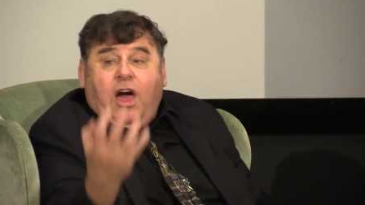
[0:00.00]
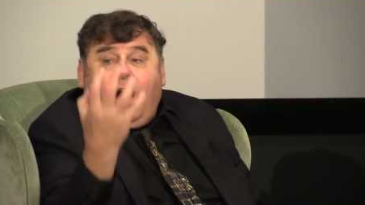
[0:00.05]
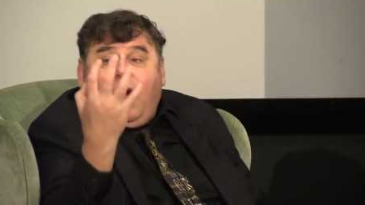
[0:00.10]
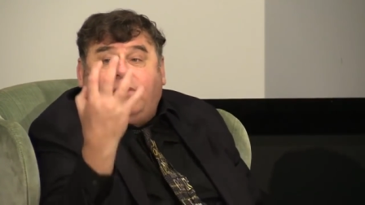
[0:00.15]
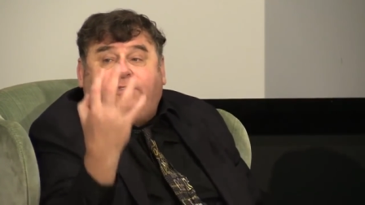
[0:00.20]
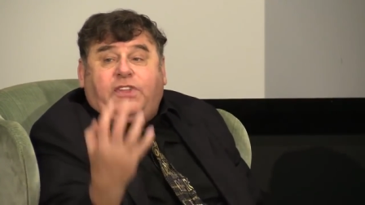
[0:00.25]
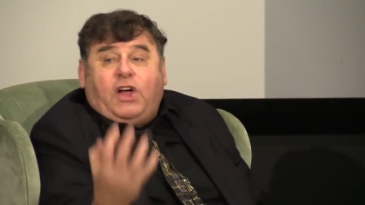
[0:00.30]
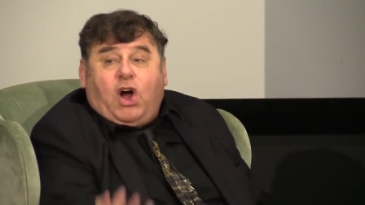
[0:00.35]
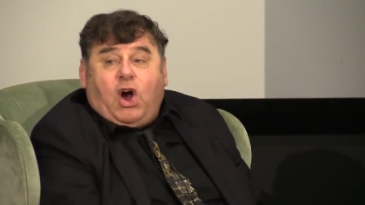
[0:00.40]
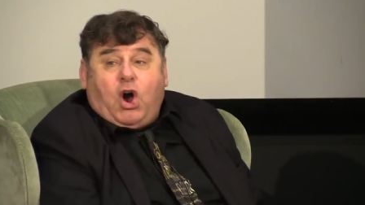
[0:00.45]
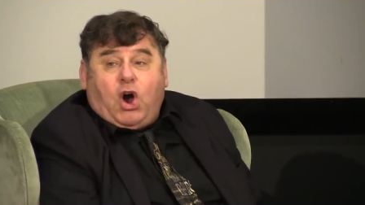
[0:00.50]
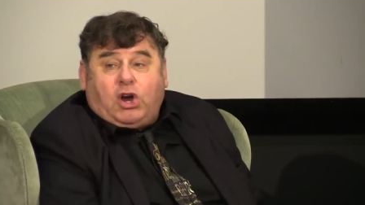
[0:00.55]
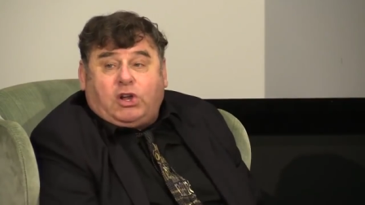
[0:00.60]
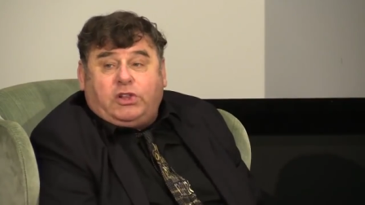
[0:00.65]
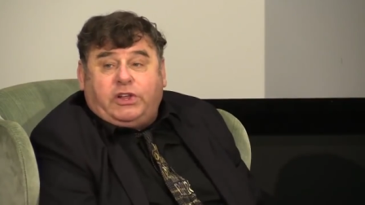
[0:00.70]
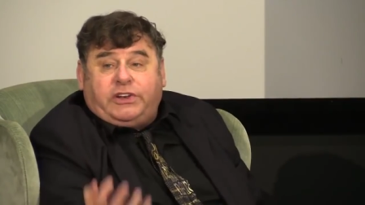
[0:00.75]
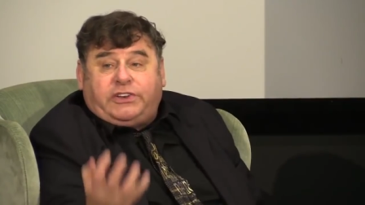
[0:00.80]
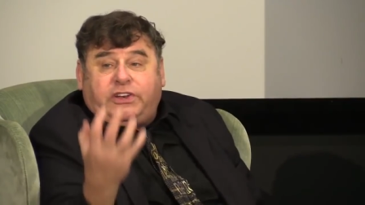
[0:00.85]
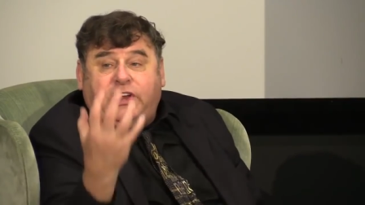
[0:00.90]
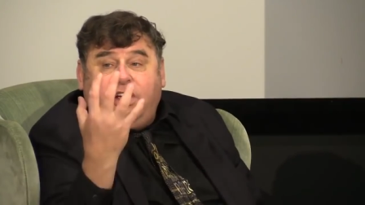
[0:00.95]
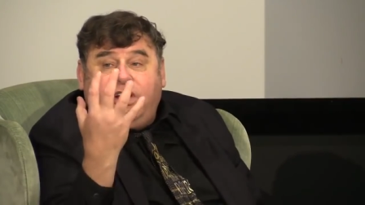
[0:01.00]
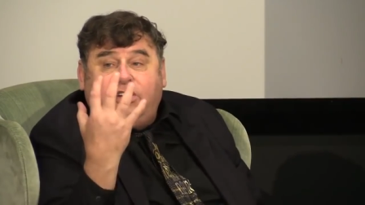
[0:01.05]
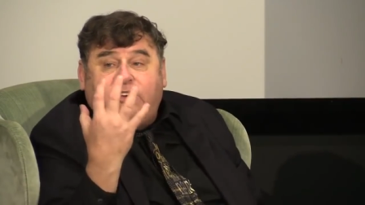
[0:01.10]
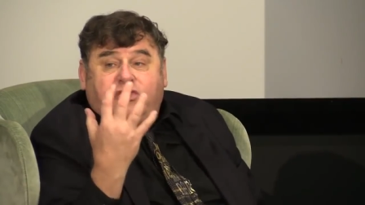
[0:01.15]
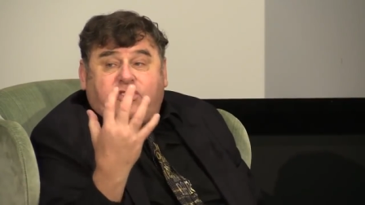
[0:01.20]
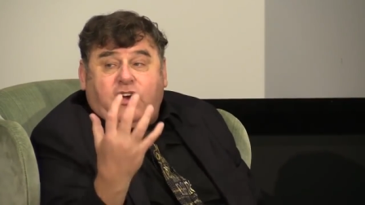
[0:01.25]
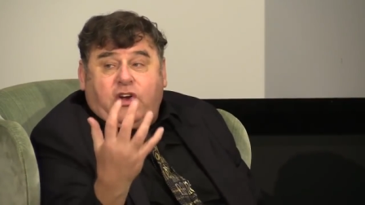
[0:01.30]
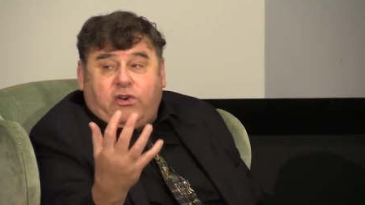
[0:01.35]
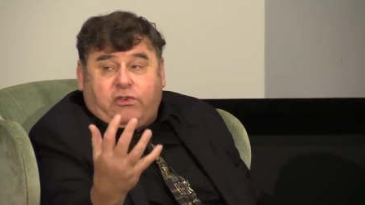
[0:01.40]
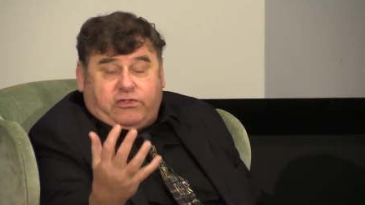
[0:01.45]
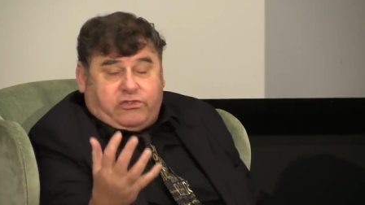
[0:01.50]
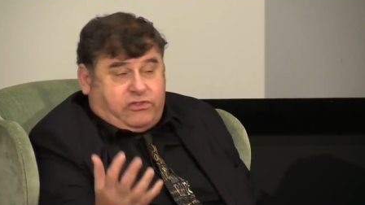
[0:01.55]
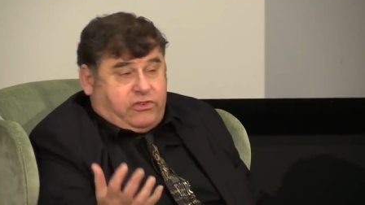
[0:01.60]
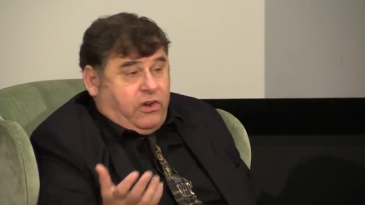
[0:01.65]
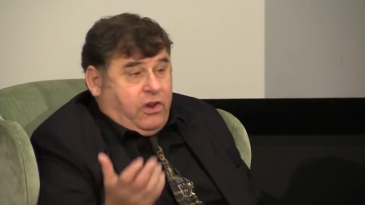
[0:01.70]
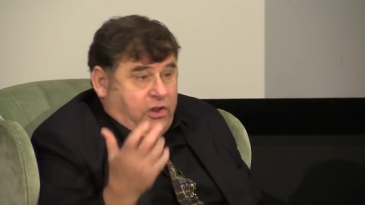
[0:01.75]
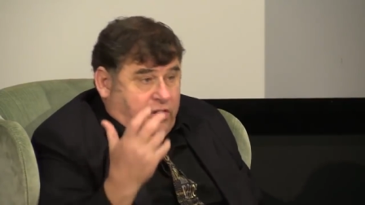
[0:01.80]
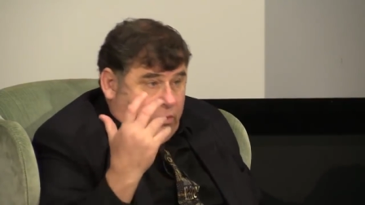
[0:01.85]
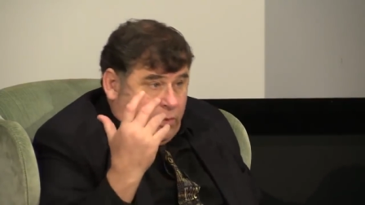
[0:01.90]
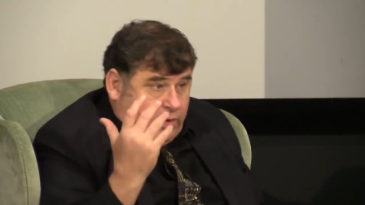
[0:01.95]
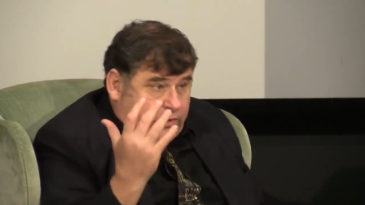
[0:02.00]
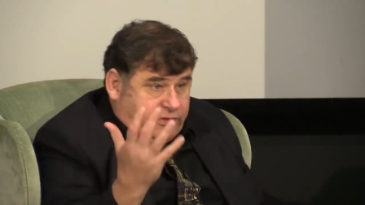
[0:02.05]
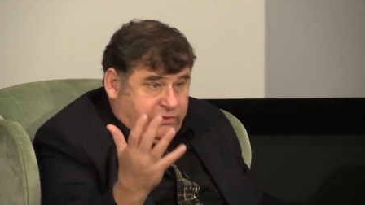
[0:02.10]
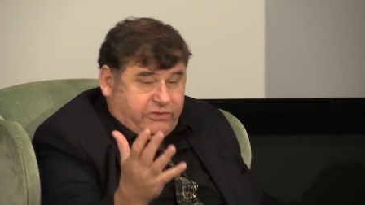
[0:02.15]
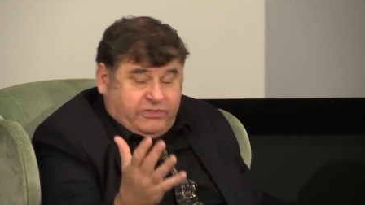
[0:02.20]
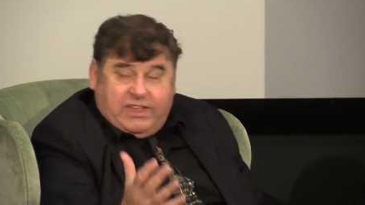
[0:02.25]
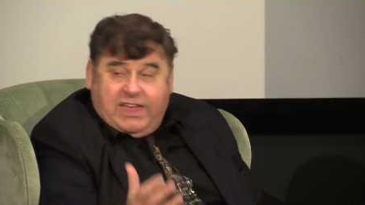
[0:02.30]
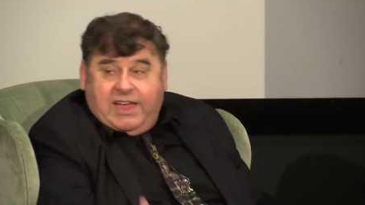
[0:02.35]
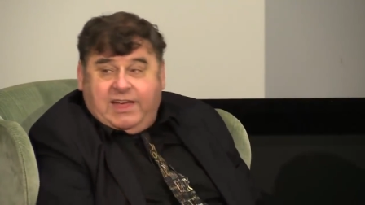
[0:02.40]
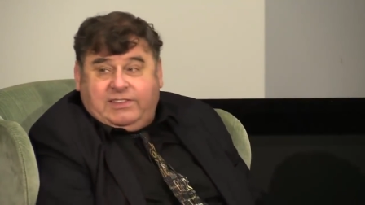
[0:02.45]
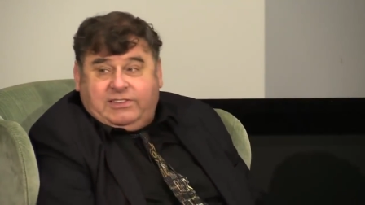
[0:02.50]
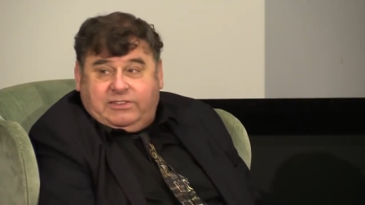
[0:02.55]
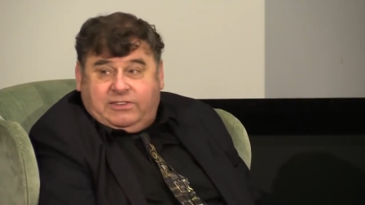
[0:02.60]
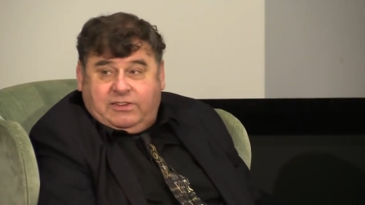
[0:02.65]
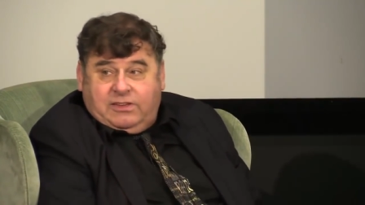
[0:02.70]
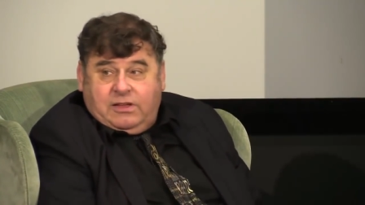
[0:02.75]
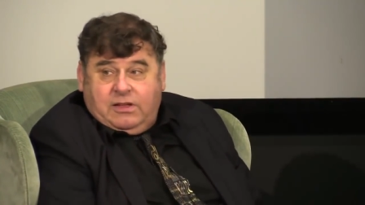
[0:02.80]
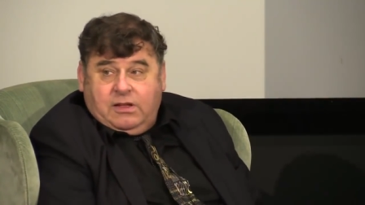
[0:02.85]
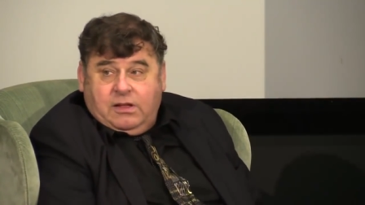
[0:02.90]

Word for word: of the harlot church. You understand?